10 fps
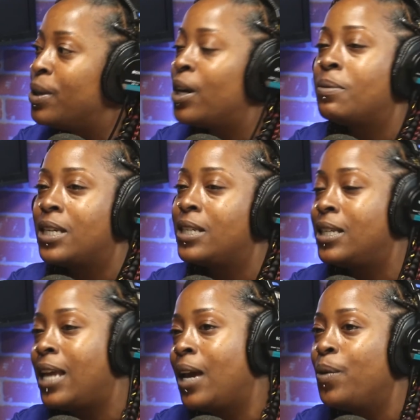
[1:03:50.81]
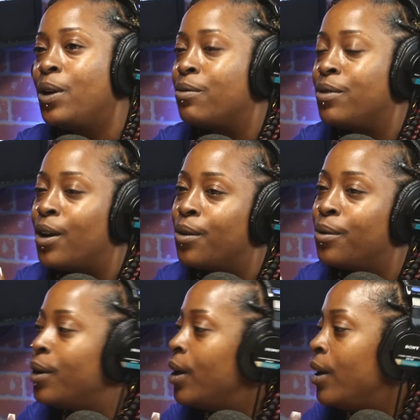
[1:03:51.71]
You know what I'm saying? Today we don't
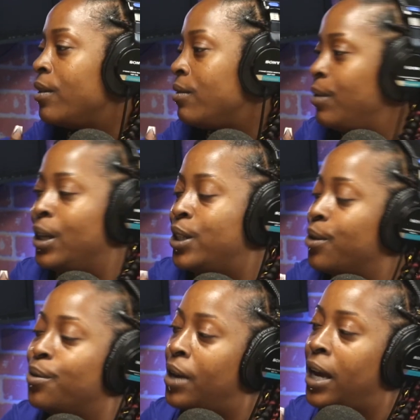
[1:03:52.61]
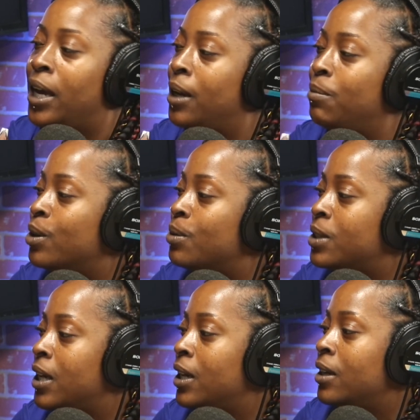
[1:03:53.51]
know each other name. You know what I'm
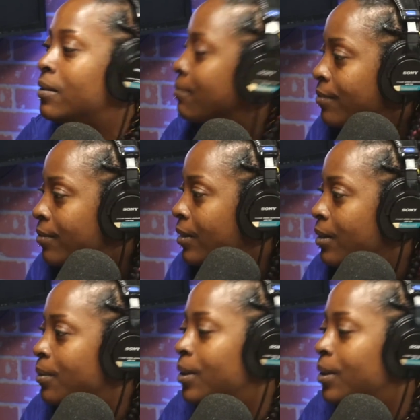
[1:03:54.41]
saying? Right. You